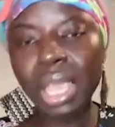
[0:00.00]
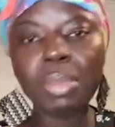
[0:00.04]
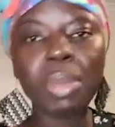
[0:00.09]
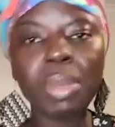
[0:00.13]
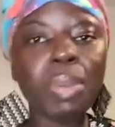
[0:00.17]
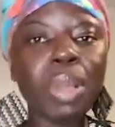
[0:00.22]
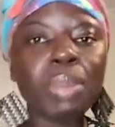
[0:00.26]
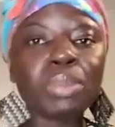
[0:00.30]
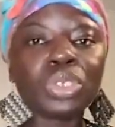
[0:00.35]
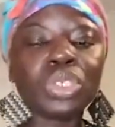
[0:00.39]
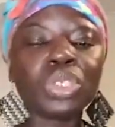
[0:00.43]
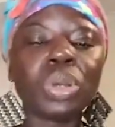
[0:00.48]
me
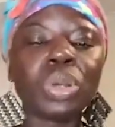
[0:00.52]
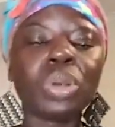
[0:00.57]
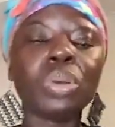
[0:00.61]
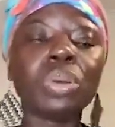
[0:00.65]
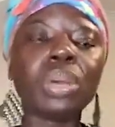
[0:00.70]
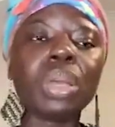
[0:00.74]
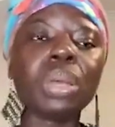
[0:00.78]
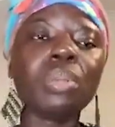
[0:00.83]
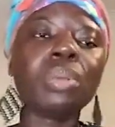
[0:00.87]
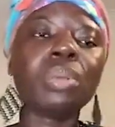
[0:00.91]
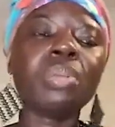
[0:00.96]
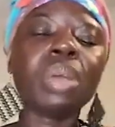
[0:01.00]
pam
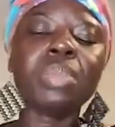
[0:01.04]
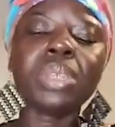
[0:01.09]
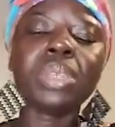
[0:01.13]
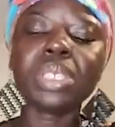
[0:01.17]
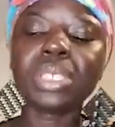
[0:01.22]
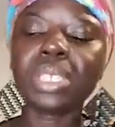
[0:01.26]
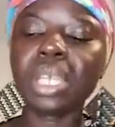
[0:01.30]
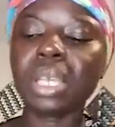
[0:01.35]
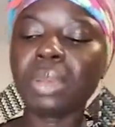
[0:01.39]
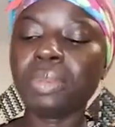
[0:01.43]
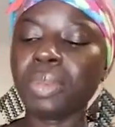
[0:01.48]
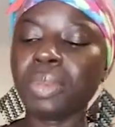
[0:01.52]
chow mama me
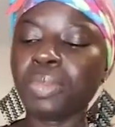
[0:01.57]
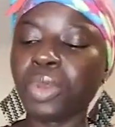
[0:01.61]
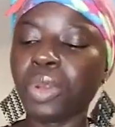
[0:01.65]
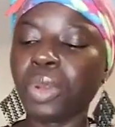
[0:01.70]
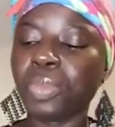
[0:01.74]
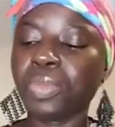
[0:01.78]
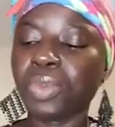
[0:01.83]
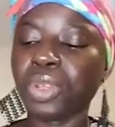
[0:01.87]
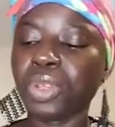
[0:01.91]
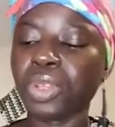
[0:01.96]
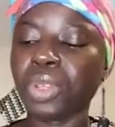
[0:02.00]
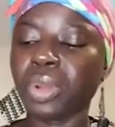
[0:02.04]
share me
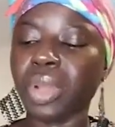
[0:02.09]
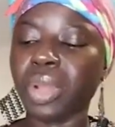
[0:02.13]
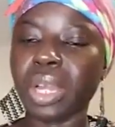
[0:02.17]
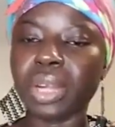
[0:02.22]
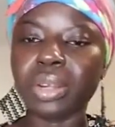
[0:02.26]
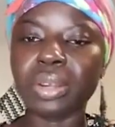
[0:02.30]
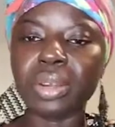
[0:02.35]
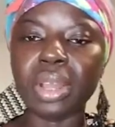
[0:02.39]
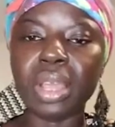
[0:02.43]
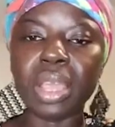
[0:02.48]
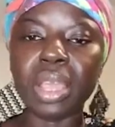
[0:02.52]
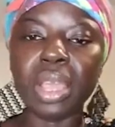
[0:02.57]
opinion
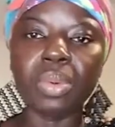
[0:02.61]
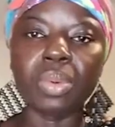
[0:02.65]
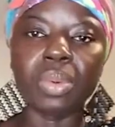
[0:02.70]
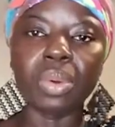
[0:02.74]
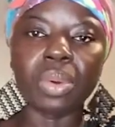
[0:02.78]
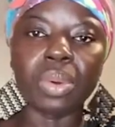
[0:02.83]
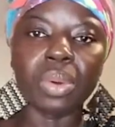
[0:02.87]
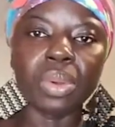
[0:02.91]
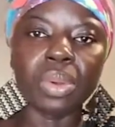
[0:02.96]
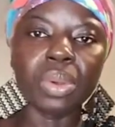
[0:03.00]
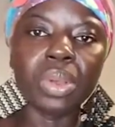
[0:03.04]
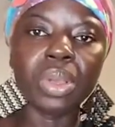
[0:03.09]
kakra e
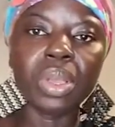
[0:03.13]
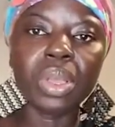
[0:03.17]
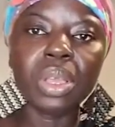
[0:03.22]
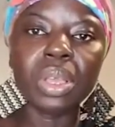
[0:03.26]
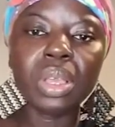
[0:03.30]
wo